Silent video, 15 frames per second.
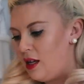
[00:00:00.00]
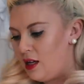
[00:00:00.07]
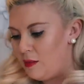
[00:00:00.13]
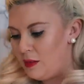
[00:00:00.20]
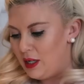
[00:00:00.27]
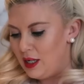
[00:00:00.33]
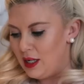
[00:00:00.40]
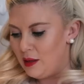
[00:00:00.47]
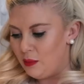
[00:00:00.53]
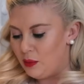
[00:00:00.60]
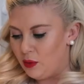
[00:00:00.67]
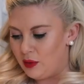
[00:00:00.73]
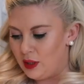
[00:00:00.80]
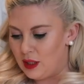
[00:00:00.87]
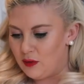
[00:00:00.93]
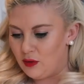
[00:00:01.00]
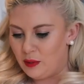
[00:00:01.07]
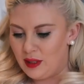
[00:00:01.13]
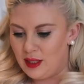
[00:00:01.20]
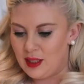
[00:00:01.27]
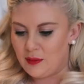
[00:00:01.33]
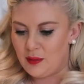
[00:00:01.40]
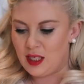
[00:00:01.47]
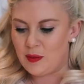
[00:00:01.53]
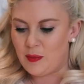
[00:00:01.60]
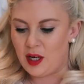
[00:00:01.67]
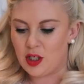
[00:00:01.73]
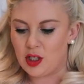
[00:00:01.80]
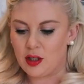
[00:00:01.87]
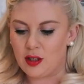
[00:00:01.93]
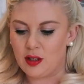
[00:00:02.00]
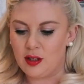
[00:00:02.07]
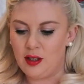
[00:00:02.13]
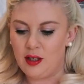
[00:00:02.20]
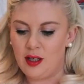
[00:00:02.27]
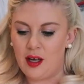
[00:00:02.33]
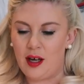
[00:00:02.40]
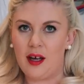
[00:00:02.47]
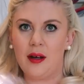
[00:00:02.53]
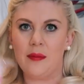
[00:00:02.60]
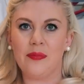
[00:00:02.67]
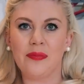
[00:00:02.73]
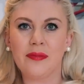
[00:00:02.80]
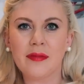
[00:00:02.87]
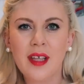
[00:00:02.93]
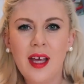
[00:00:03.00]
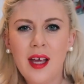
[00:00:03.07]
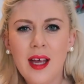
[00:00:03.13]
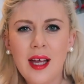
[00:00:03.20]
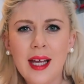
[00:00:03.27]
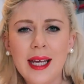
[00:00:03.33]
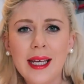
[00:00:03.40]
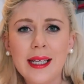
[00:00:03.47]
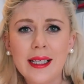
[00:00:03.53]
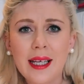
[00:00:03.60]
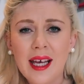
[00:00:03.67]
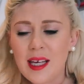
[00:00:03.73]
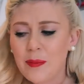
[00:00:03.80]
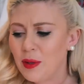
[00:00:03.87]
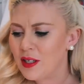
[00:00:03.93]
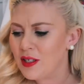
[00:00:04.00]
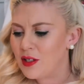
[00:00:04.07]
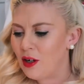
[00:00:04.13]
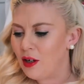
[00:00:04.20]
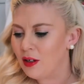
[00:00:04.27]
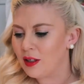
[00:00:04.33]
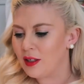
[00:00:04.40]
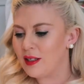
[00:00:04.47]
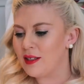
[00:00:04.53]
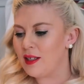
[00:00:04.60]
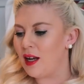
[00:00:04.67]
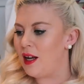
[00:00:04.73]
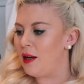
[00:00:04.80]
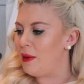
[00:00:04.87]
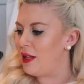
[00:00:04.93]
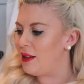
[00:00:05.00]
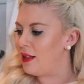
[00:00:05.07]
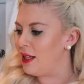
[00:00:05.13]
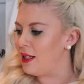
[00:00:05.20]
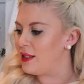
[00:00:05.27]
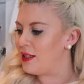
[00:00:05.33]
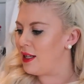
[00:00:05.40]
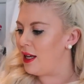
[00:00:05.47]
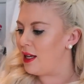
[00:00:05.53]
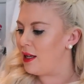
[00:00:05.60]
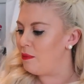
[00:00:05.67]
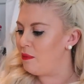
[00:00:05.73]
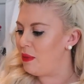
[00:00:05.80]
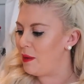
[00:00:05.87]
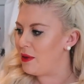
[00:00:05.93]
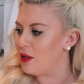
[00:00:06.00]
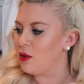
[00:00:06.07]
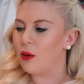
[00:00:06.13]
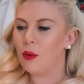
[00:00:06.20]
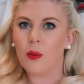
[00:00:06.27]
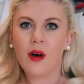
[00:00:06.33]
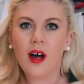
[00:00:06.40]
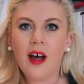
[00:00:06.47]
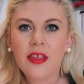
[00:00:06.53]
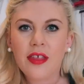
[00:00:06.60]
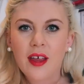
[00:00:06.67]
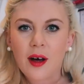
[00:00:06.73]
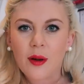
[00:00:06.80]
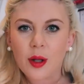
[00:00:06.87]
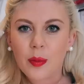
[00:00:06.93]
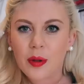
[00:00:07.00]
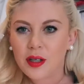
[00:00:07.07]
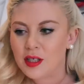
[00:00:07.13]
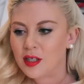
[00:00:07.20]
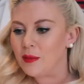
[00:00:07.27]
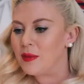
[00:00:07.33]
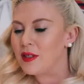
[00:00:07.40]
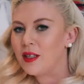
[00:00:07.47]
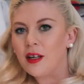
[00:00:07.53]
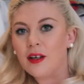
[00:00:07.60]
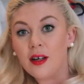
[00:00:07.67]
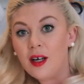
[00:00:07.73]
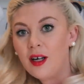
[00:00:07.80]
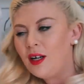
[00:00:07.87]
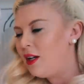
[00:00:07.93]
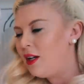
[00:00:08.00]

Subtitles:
Liam bought these for me. These are my special in labour socks, and they say baby you're worth it on the bottom, so